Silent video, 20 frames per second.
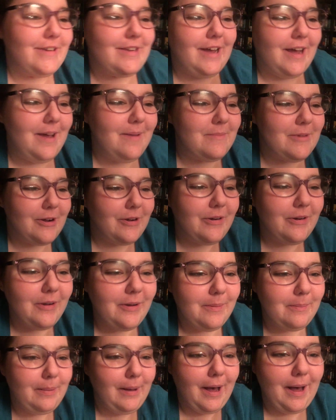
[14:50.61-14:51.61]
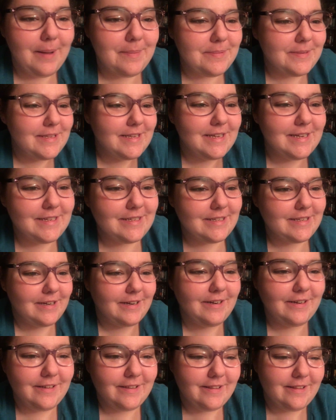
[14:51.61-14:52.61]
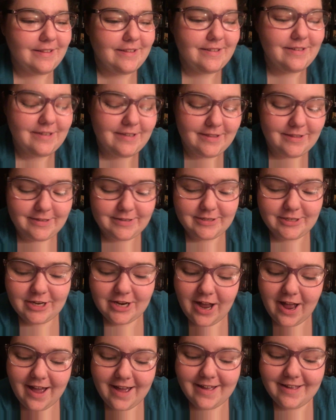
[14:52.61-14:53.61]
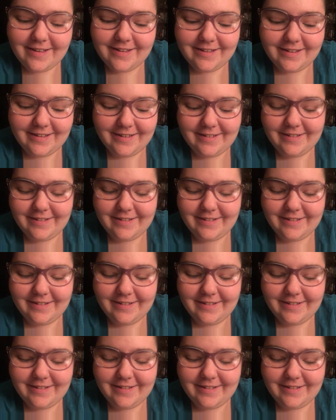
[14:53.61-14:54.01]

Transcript: time a girl pops into the chat